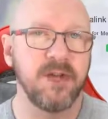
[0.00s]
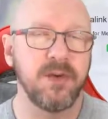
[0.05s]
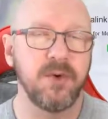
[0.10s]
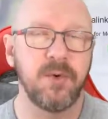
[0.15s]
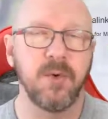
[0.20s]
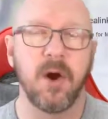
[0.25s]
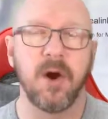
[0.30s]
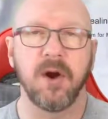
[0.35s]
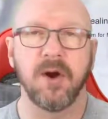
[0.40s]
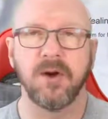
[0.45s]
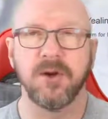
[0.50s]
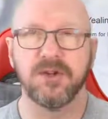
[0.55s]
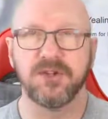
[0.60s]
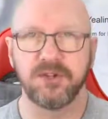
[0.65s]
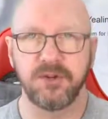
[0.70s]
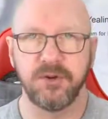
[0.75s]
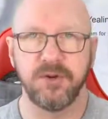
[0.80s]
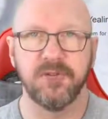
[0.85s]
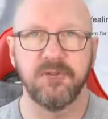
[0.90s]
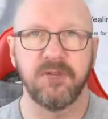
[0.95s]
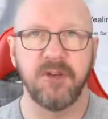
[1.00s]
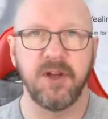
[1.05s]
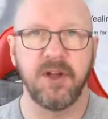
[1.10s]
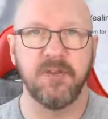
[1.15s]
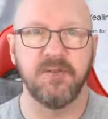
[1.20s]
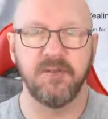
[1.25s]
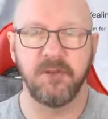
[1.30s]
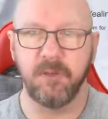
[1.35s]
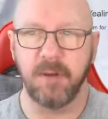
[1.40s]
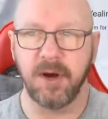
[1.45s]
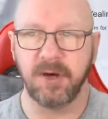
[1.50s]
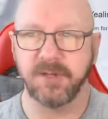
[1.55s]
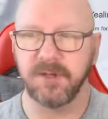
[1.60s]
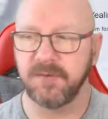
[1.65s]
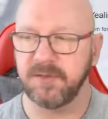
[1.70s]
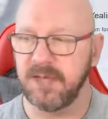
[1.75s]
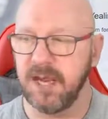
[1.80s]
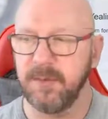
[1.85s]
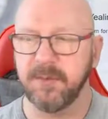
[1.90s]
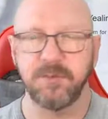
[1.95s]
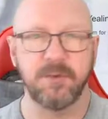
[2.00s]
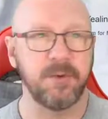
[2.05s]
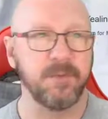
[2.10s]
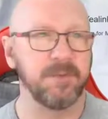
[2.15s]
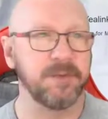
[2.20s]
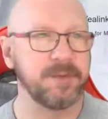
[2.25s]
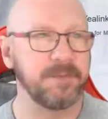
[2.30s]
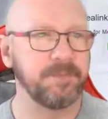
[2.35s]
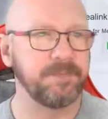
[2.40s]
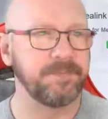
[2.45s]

who are certified for Microsoft Teams rooms.